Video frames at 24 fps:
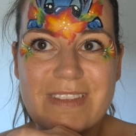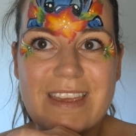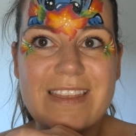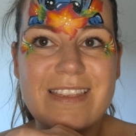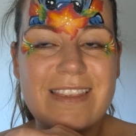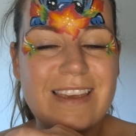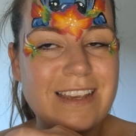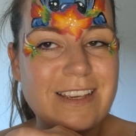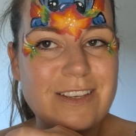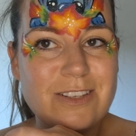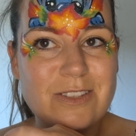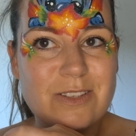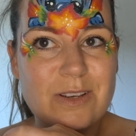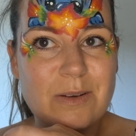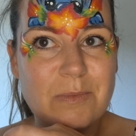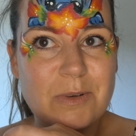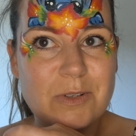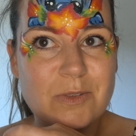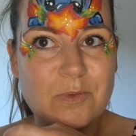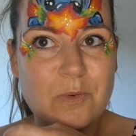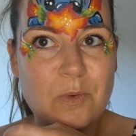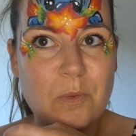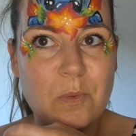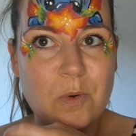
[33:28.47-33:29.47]
thank you so
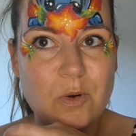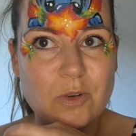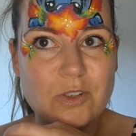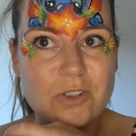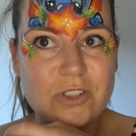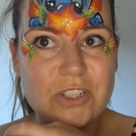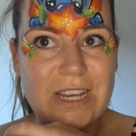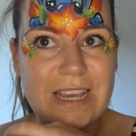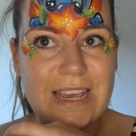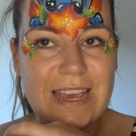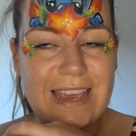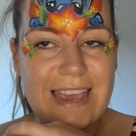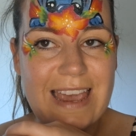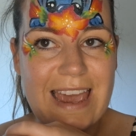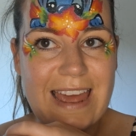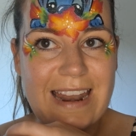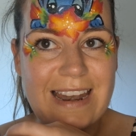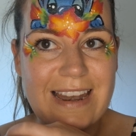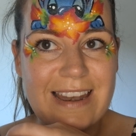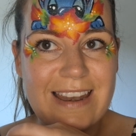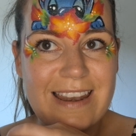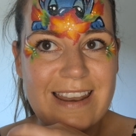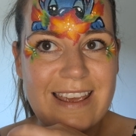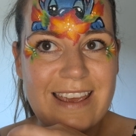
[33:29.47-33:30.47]
much for watching
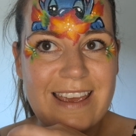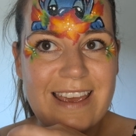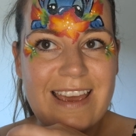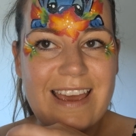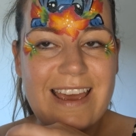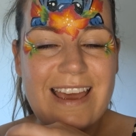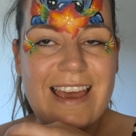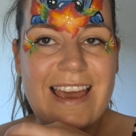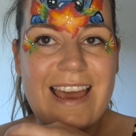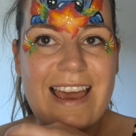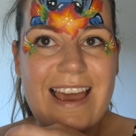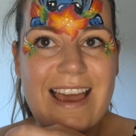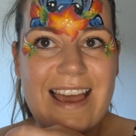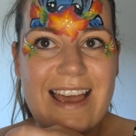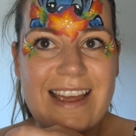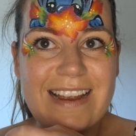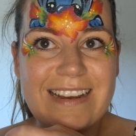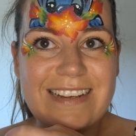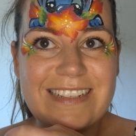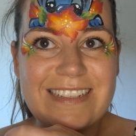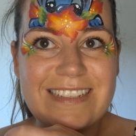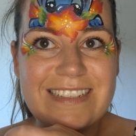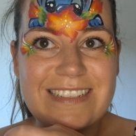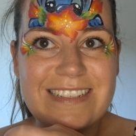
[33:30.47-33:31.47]
again,
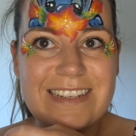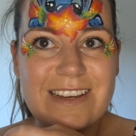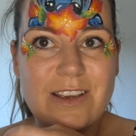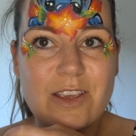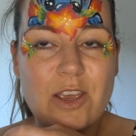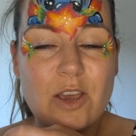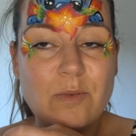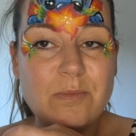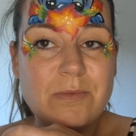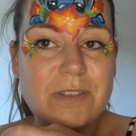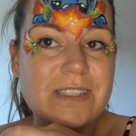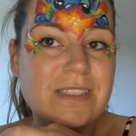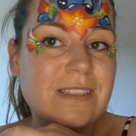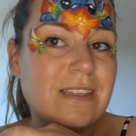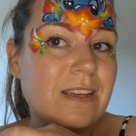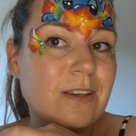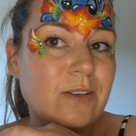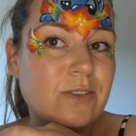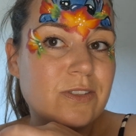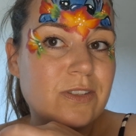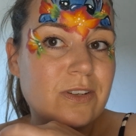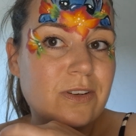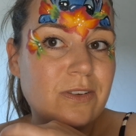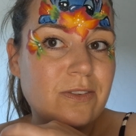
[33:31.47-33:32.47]
and I hope to see you
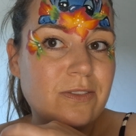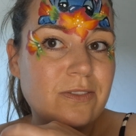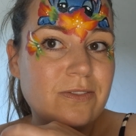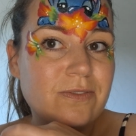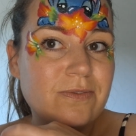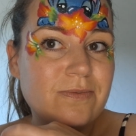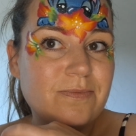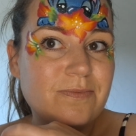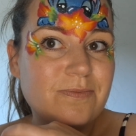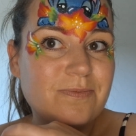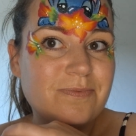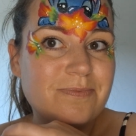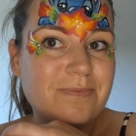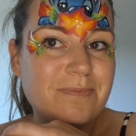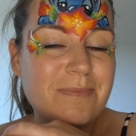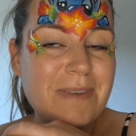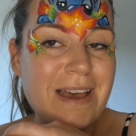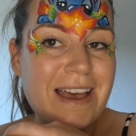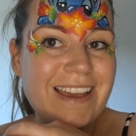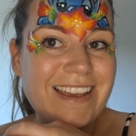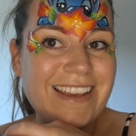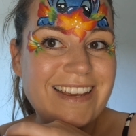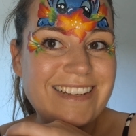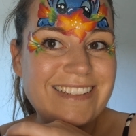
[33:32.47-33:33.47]
soon.
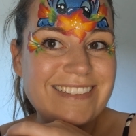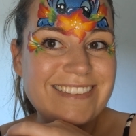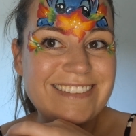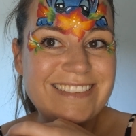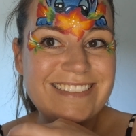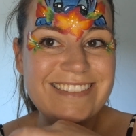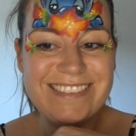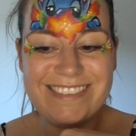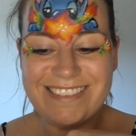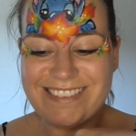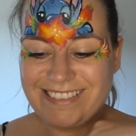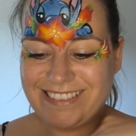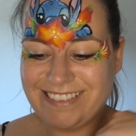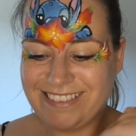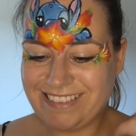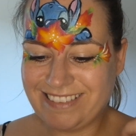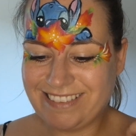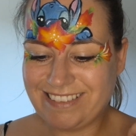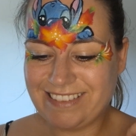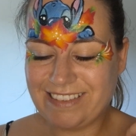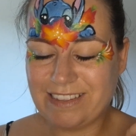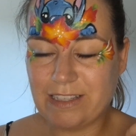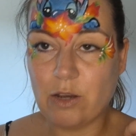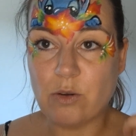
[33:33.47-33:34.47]
Bye.
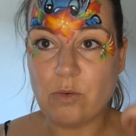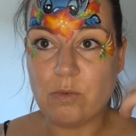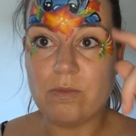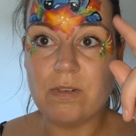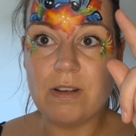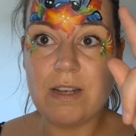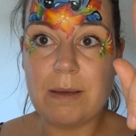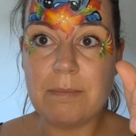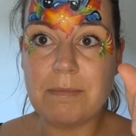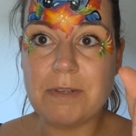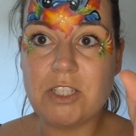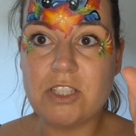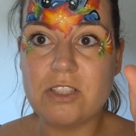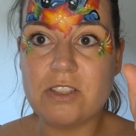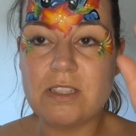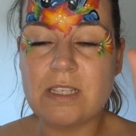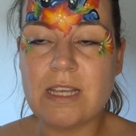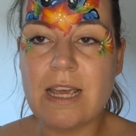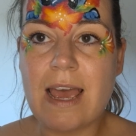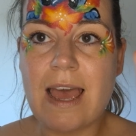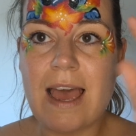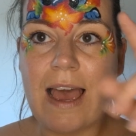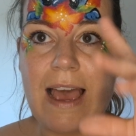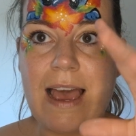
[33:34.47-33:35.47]
Oh, let me just
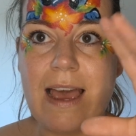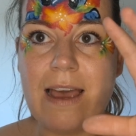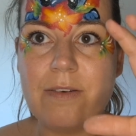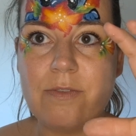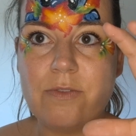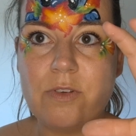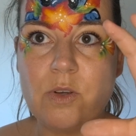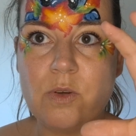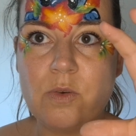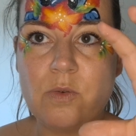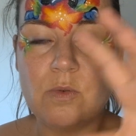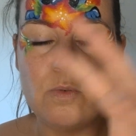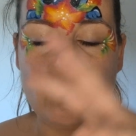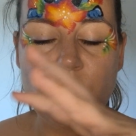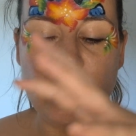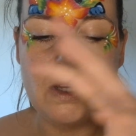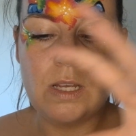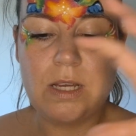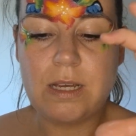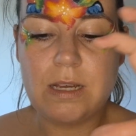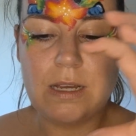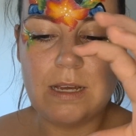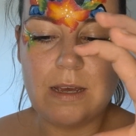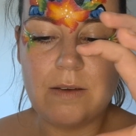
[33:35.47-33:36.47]
have you
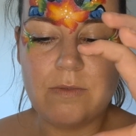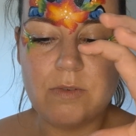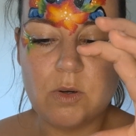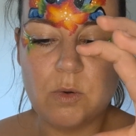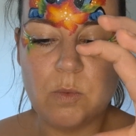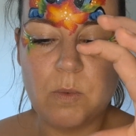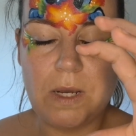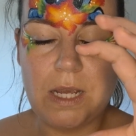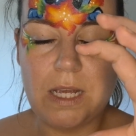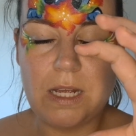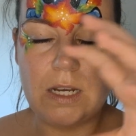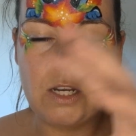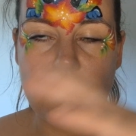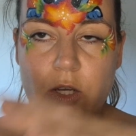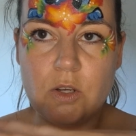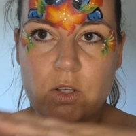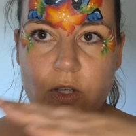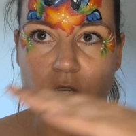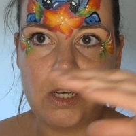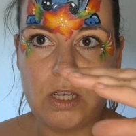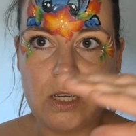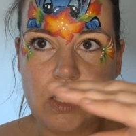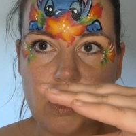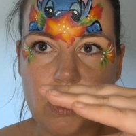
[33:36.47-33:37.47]
have a quick
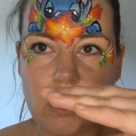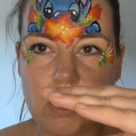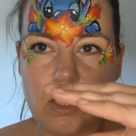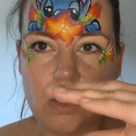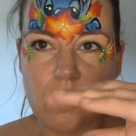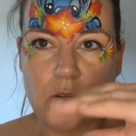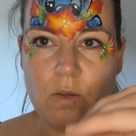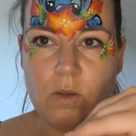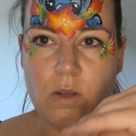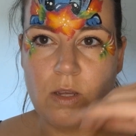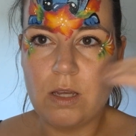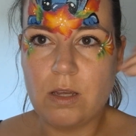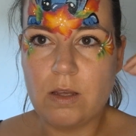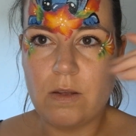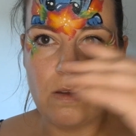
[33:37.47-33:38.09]
look, very